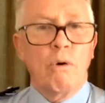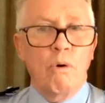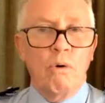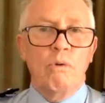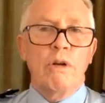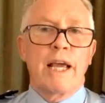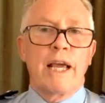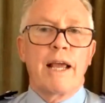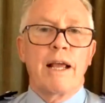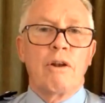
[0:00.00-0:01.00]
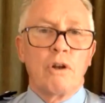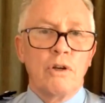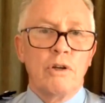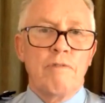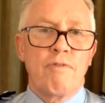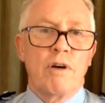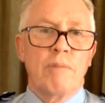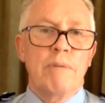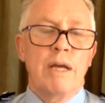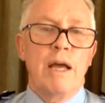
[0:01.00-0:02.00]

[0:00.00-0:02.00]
all learn from,